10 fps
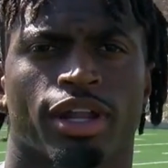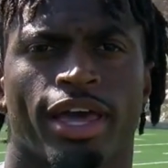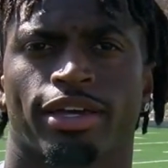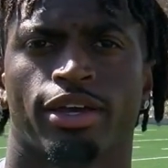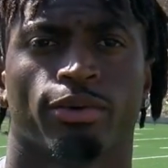
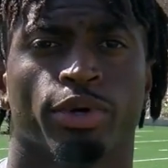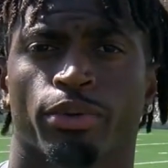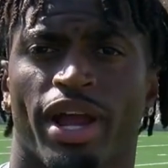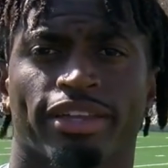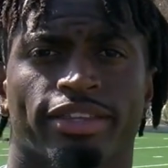Like, we're
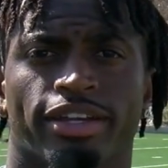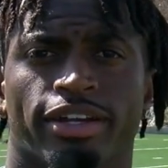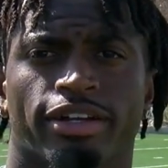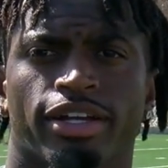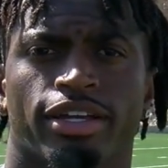right
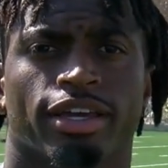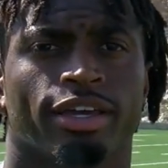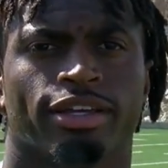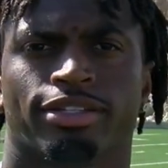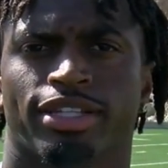there.
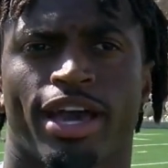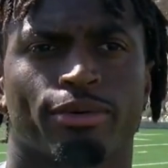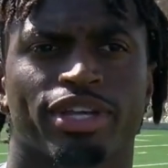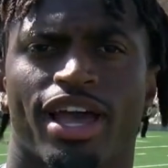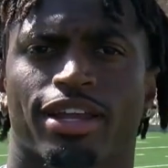And
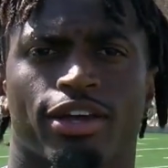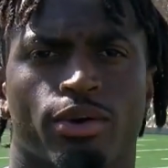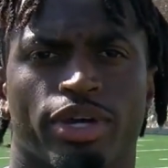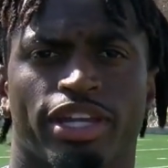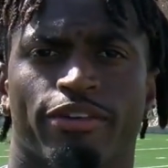now we got to
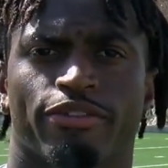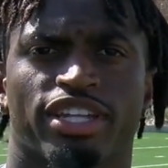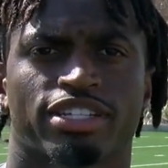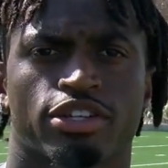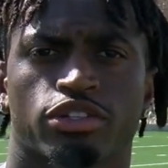go in and
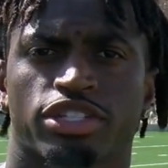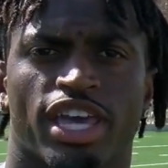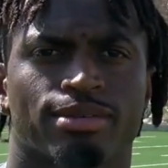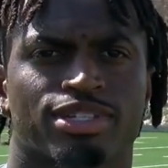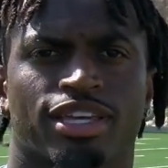finish those
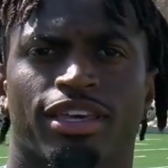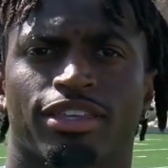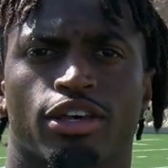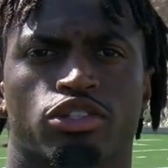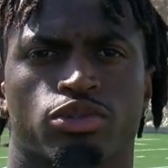games and
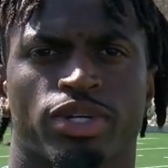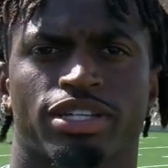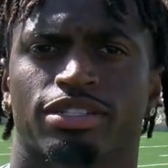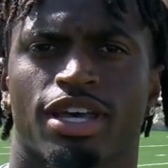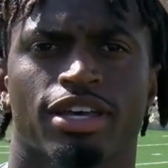get those
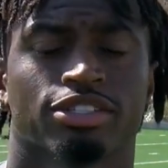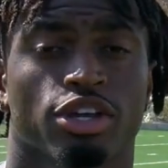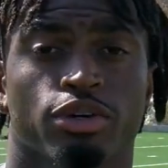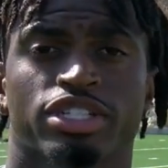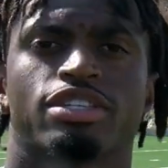wins.
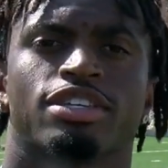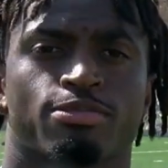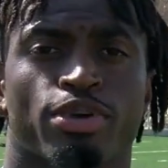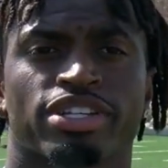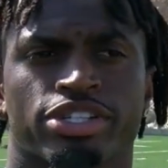So it's, it's
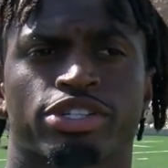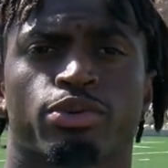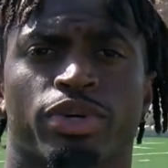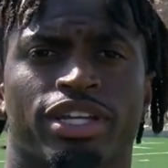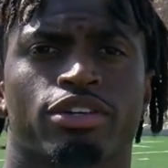pressure
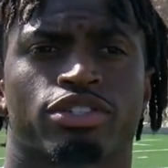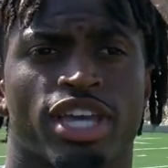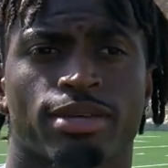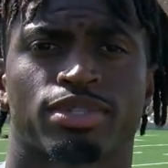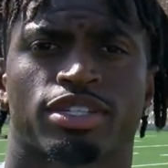to win those
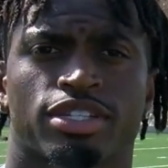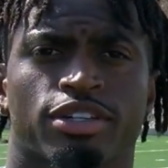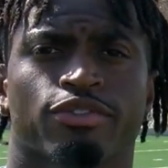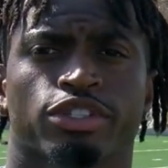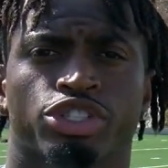games this
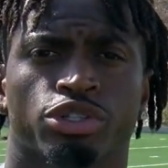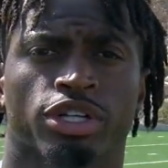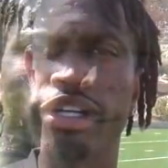year for sure.